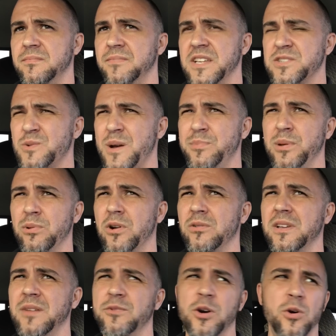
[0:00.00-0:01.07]
That's why people don't
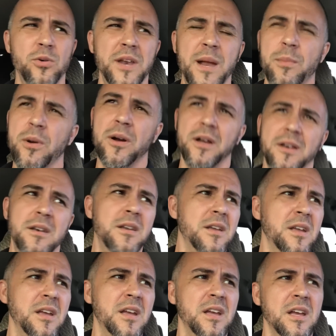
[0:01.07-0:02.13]
leave the old neighborhood.
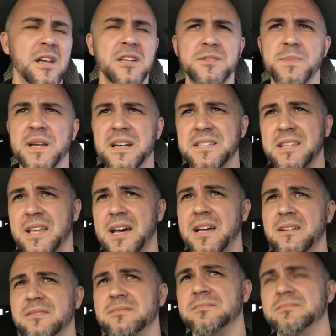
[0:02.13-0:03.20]
It's because of that.
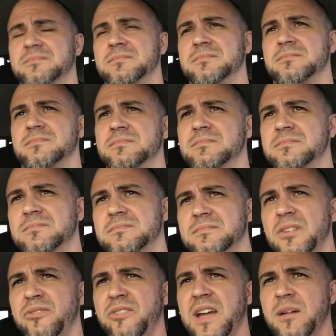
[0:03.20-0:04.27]

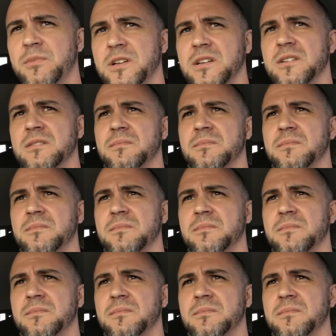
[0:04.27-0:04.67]
Family.